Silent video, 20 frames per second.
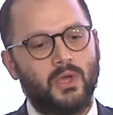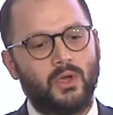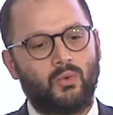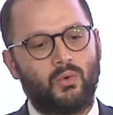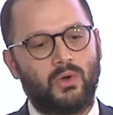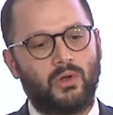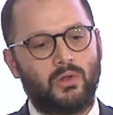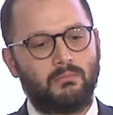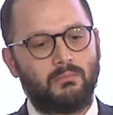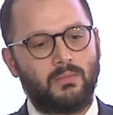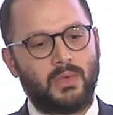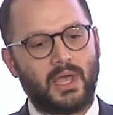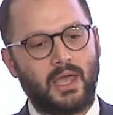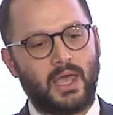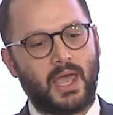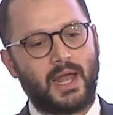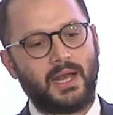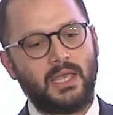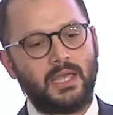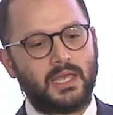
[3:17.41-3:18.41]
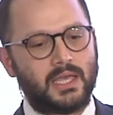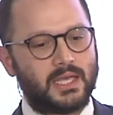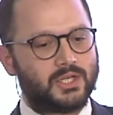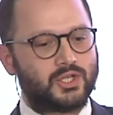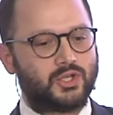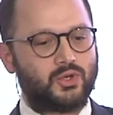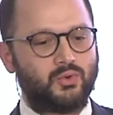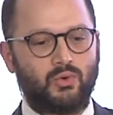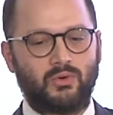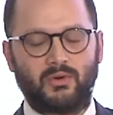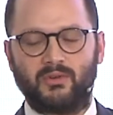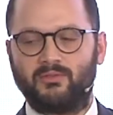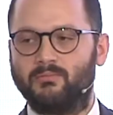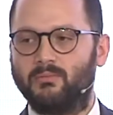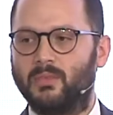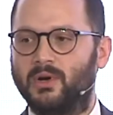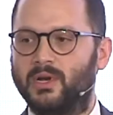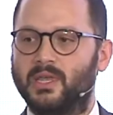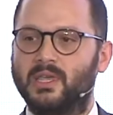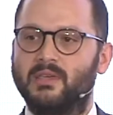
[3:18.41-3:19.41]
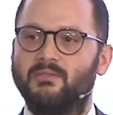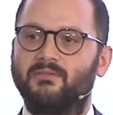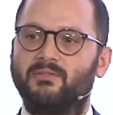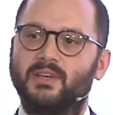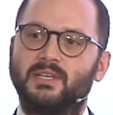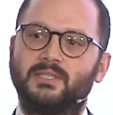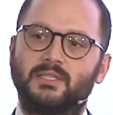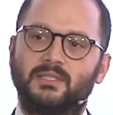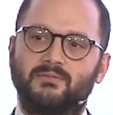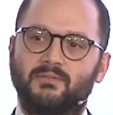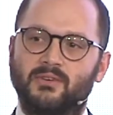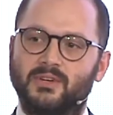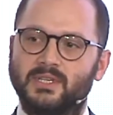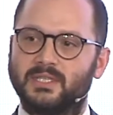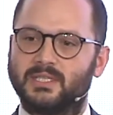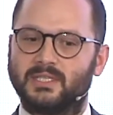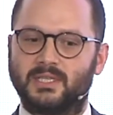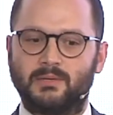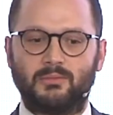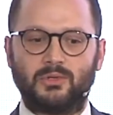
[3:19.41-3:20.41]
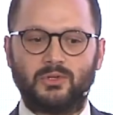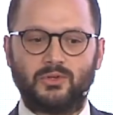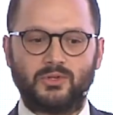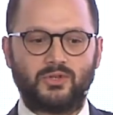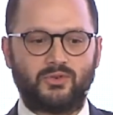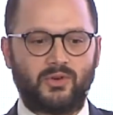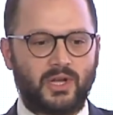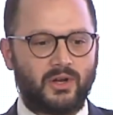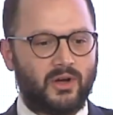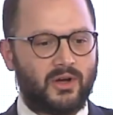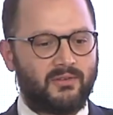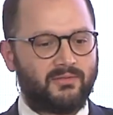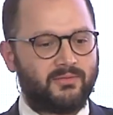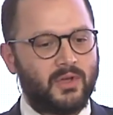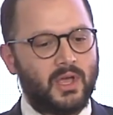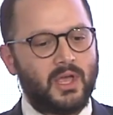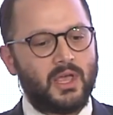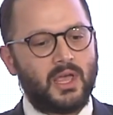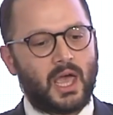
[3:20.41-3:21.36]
Well, any issuer of money faces a very similar trade-off,